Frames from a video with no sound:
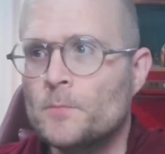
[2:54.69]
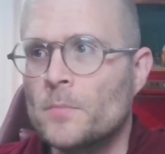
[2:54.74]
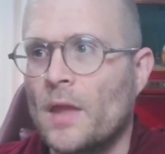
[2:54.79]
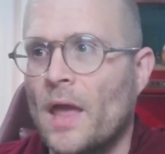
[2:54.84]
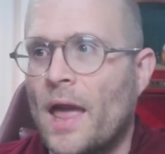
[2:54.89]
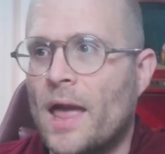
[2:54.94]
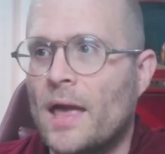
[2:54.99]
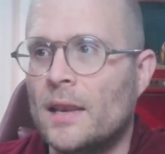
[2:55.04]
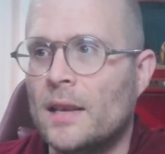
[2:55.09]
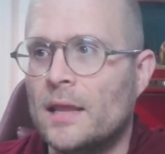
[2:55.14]

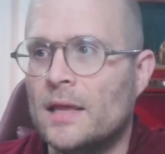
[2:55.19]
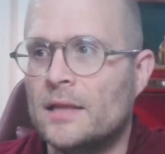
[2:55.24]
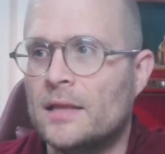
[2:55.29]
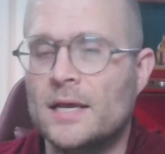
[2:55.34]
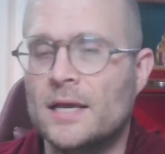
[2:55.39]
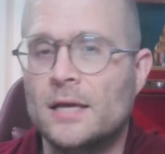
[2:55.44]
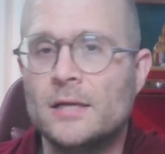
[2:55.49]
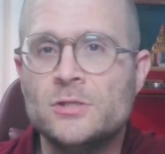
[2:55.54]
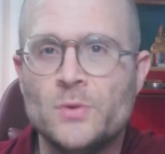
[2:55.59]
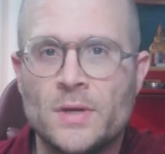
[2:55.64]
and it
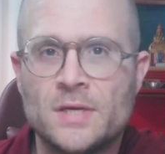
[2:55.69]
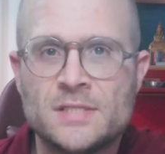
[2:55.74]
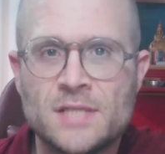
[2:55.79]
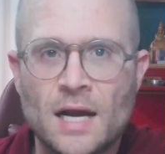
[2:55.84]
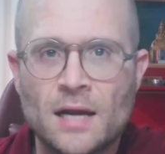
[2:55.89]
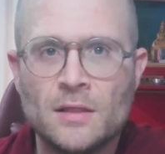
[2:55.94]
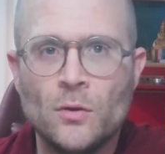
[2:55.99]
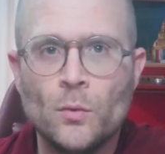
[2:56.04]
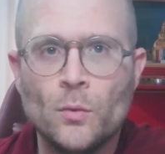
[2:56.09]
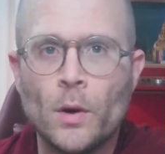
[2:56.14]
tells you
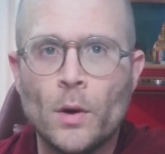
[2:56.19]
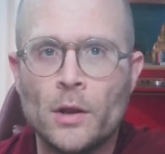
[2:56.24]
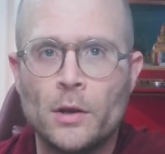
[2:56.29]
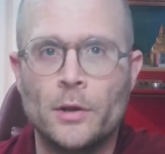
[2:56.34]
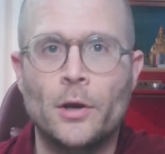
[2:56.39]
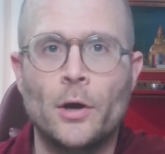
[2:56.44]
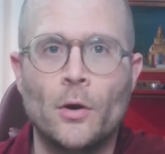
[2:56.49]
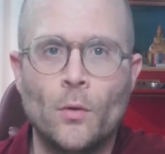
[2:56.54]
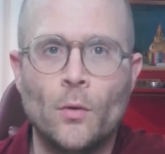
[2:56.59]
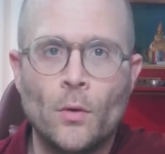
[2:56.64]
exactly where to
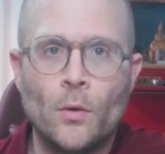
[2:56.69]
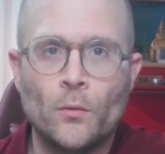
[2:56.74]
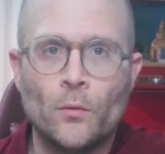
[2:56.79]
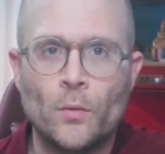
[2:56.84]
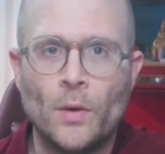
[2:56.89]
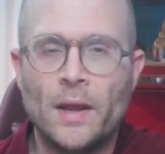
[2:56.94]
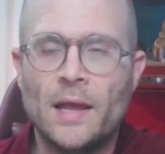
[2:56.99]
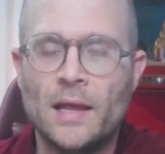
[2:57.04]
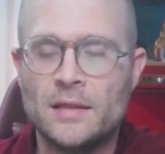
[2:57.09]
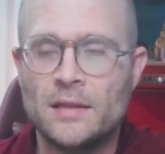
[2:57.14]
go, right?